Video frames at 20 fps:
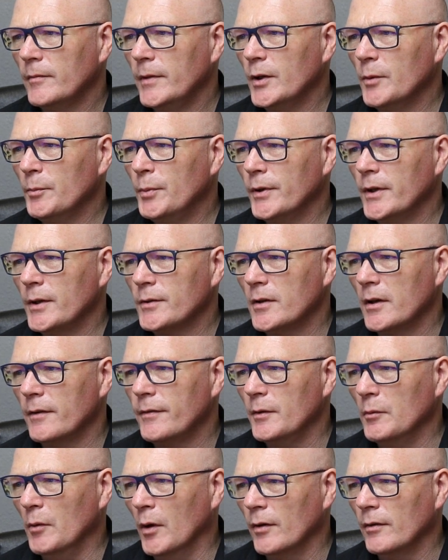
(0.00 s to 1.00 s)
you can put those on
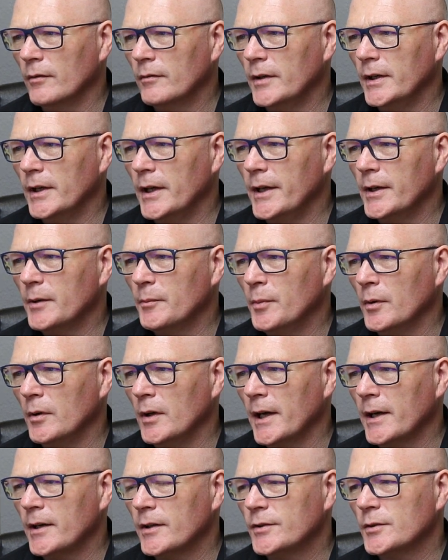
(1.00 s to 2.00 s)
if you want you know you can put
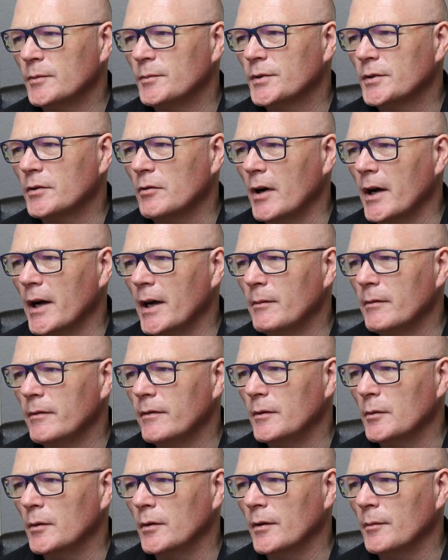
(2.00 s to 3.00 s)
like a subscribe
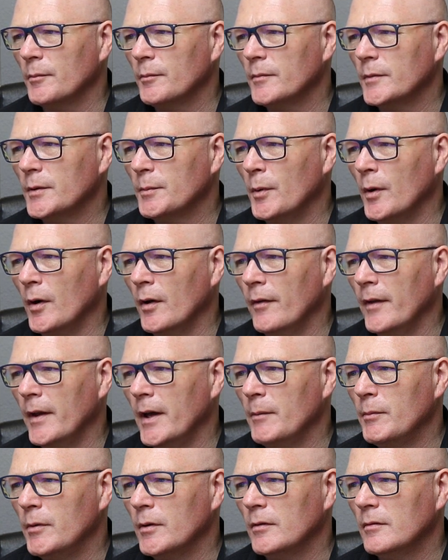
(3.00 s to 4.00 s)
if you want to put on
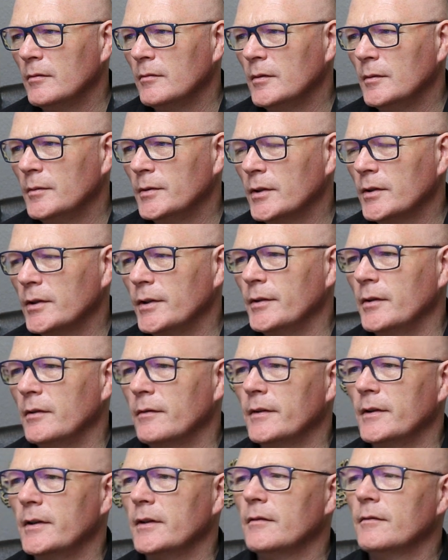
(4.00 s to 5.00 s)
there but we're not going to do it
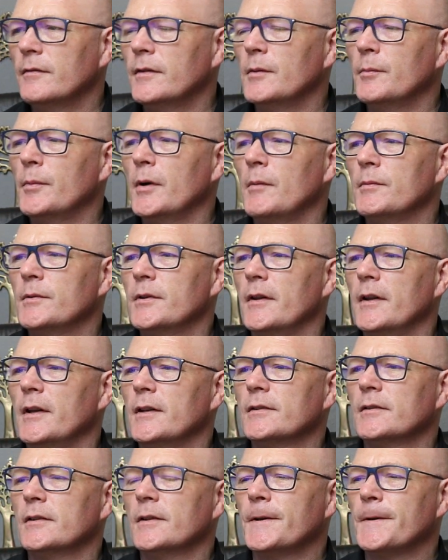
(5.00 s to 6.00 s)
for the for the purpose of
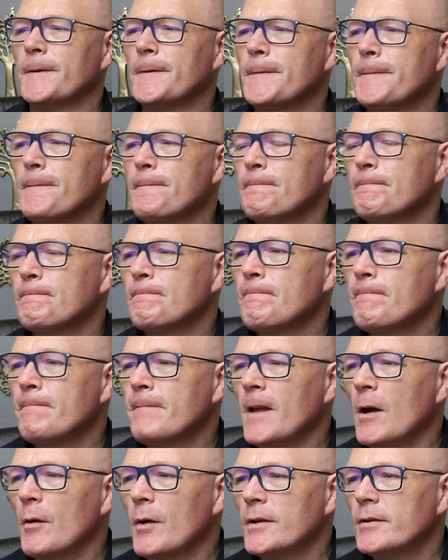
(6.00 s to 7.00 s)
this
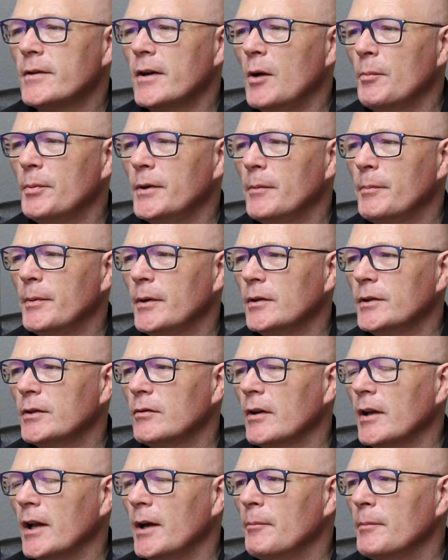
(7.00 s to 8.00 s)
okay so helping you build
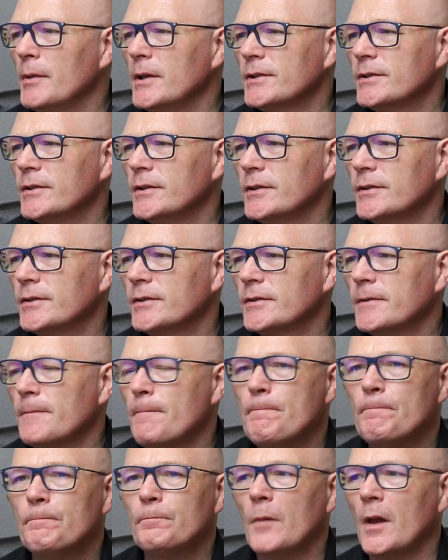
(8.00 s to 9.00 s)
your online business
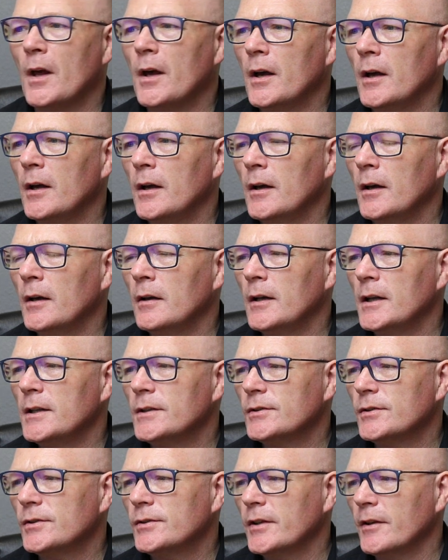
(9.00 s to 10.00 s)
uh,
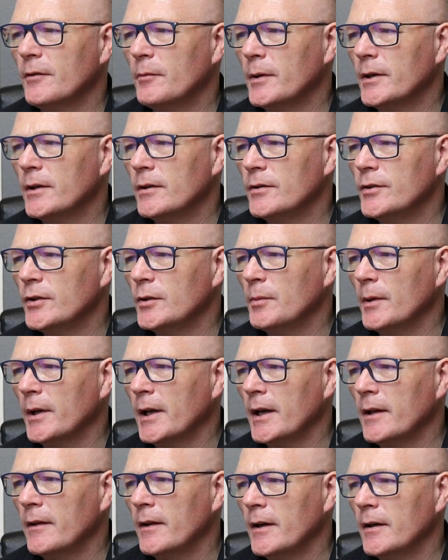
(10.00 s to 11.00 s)
let's see if we can
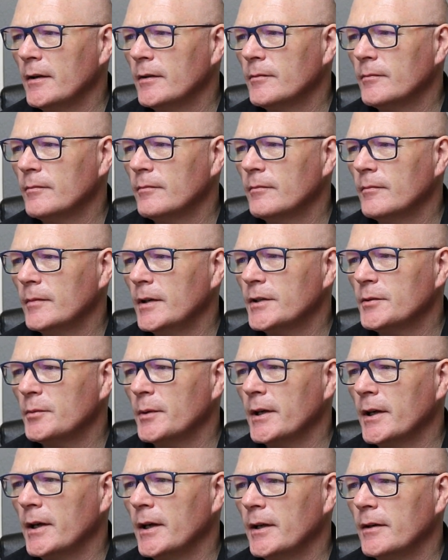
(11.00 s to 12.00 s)
duplicate that yes
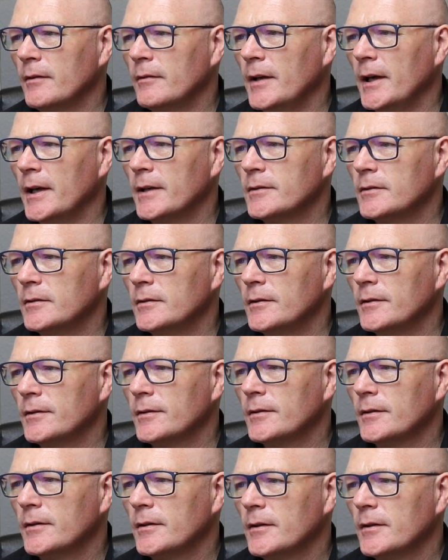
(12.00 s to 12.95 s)
we can excellent